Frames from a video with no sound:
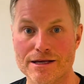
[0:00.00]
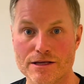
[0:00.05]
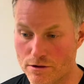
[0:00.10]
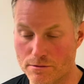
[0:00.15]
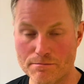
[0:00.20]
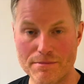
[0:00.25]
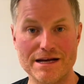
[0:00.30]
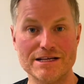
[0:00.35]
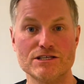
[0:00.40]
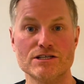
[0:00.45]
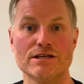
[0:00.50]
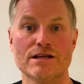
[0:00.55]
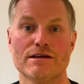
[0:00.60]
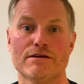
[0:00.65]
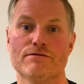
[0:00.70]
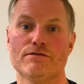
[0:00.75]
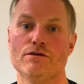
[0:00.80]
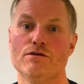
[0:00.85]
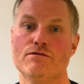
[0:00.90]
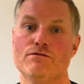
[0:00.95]
Imagine
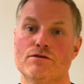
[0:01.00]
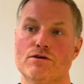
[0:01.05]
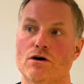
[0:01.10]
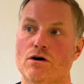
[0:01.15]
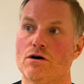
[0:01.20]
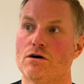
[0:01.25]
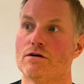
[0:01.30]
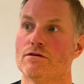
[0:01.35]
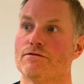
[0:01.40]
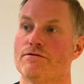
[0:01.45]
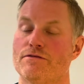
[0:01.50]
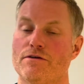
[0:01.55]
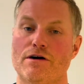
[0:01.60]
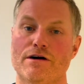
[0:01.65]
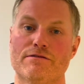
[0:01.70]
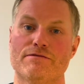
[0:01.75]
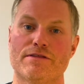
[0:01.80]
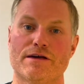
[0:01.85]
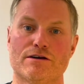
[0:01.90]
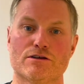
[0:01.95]
if you've got
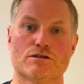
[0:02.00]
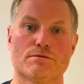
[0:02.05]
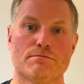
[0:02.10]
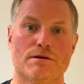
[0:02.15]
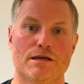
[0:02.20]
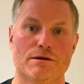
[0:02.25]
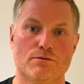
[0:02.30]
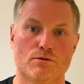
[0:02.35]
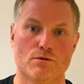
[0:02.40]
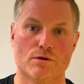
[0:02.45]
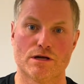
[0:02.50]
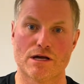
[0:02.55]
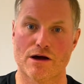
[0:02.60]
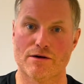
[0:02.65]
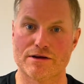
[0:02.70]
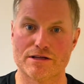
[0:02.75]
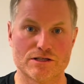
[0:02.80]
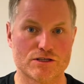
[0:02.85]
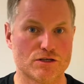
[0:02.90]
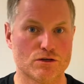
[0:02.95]
5,000 people
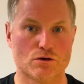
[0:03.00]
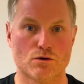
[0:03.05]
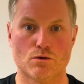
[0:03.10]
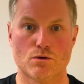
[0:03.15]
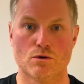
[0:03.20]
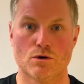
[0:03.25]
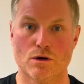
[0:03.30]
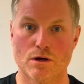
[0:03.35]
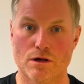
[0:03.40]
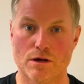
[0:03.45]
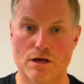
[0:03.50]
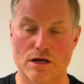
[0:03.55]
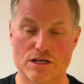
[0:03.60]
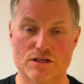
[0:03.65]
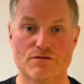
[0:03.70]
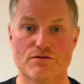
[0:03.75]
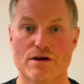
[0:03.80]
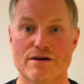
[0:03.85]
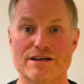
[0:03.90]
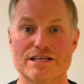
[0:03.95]
going to a
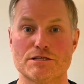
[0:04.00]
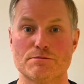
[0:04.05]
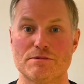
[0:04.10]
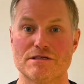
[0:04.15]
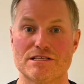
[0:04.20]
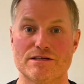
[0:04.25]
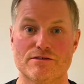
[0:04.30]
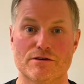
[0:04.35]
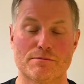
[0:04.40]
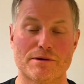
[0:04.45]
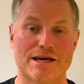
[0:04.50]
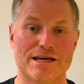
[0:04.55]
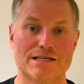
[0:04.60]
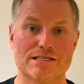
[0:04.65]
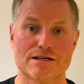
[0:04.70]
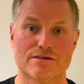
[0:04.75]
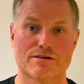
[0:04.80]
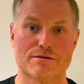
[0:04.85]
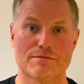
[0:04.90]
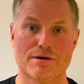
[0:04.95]
very specific
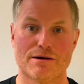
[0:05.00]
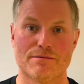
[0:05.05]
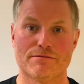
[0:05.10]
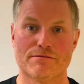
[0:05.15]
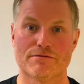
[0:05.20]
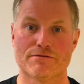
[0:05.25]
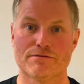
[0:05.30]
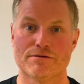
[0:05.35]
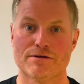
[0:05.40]
page every month,